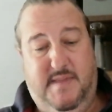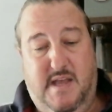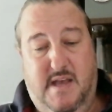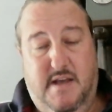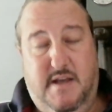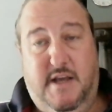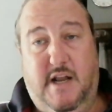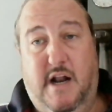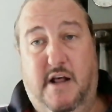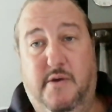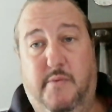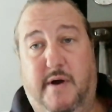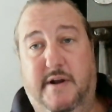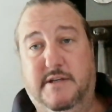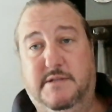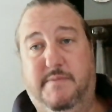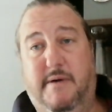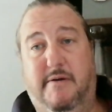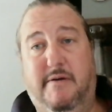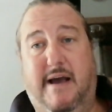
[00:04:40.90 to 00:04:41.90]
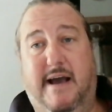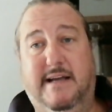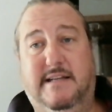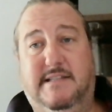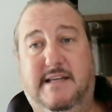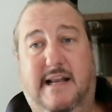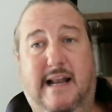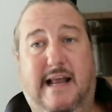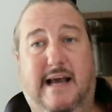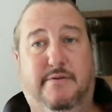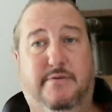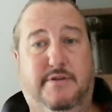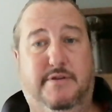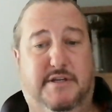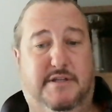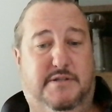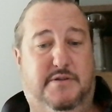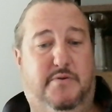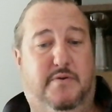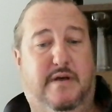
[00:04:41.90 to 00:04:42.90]
The one that spoke 18
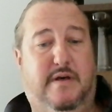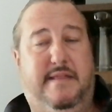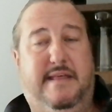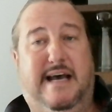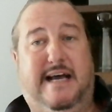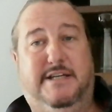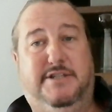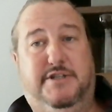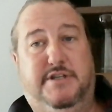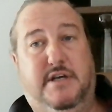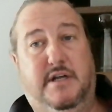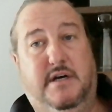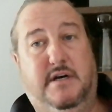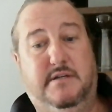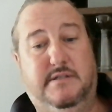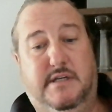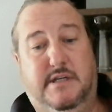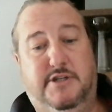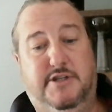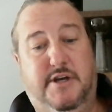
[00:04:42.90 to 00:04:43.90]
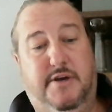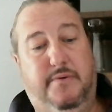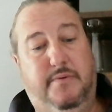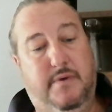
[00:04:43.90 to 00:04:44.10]
languages and all that, the Ashkenazi Jew.